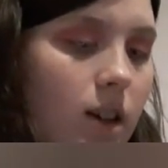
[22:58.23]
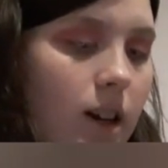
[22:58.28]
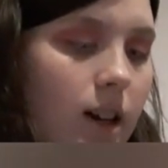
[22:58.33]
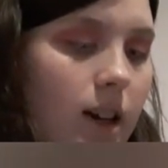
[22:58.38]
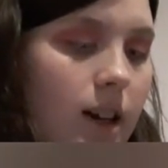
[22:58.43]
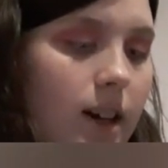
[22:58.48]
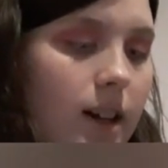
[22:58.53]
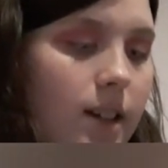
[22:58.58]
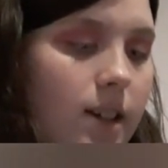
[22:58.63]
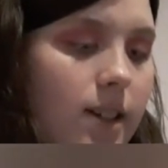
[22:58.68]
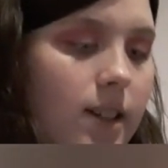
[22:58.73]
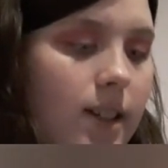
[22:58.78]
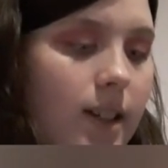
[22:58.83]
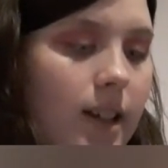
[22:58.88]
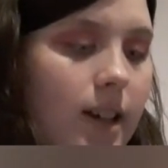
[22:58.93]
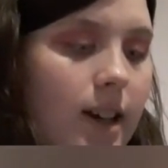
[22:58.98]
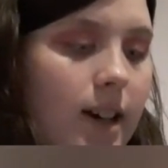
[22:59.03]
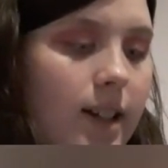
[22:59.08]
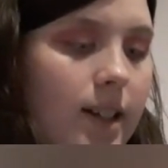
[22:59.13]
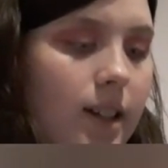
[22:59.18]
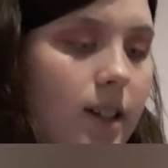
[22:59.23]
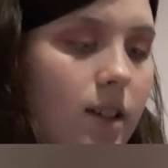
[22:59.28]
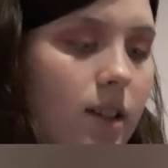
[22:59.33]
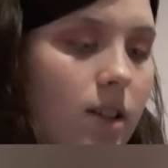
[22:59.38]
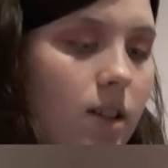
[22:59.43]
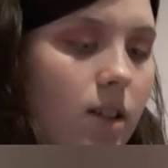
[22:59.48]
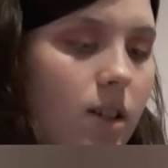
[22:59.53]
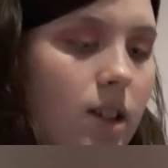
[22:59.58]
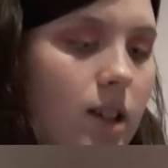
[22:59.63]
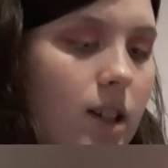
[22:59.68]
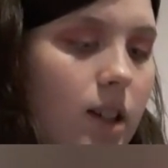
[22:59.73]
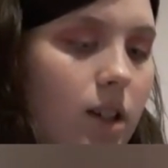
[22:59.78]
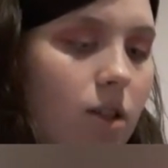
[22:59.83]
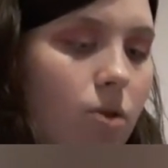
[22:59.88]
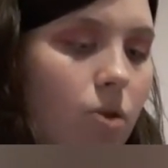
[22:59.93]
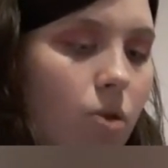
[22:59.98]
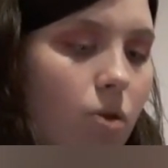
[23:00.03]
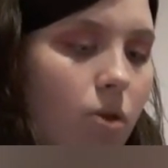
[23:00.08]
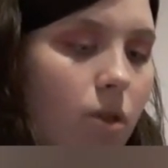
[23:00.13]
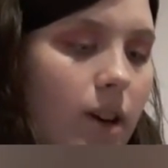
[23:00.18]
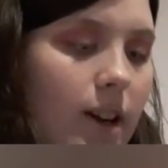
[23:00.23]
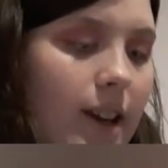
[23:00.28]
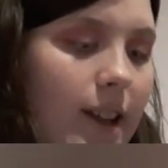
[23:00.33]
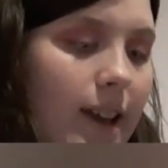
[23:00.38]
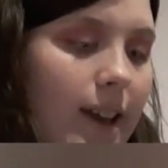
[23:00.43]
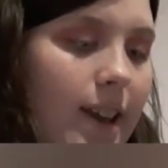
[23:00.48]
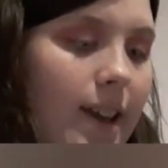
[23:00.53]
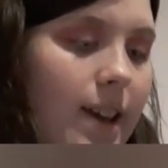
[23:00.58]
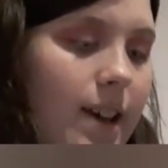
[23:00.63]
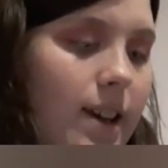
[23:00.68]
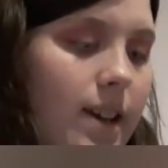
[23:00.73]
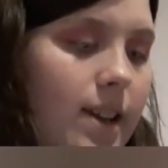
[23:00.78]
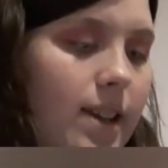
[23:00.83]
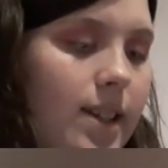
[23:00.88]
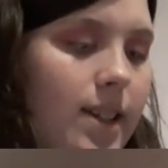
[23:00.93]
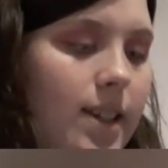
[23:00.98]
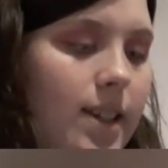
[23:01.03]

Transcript: And he had Laura Lee and